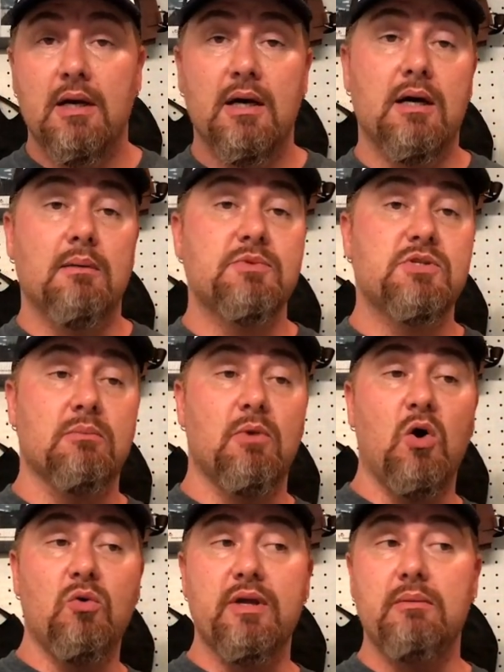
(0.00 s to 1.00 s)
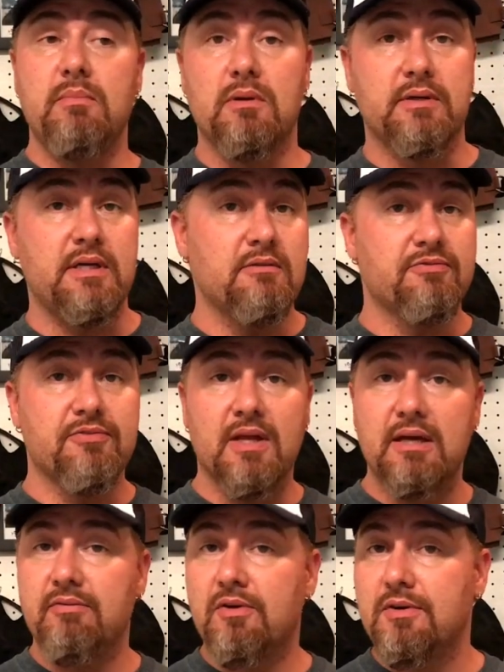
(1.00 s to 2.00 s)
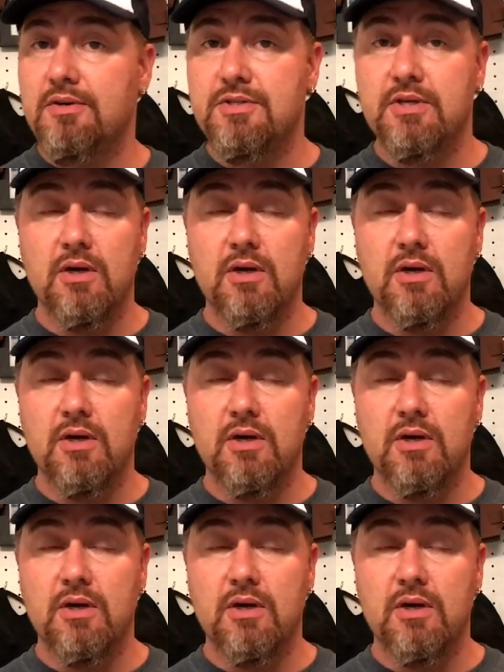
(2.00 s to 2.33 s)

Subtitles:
some oaty, milky flavors,